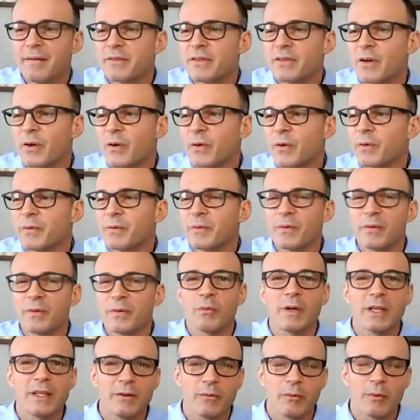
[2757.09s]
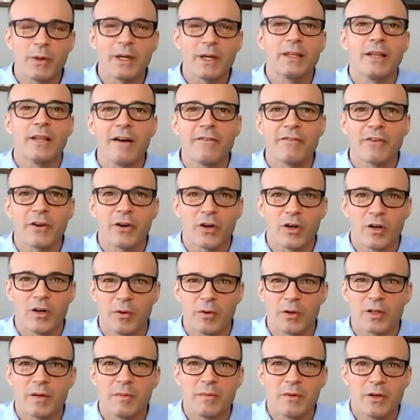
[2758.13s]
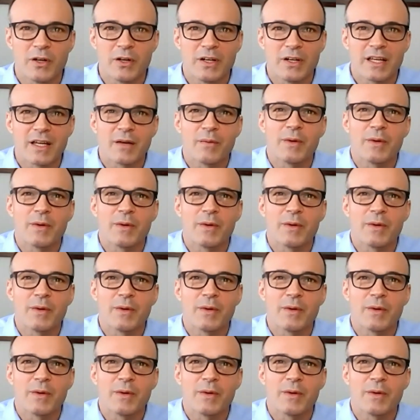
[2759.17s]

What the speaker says: So we love our herbal community,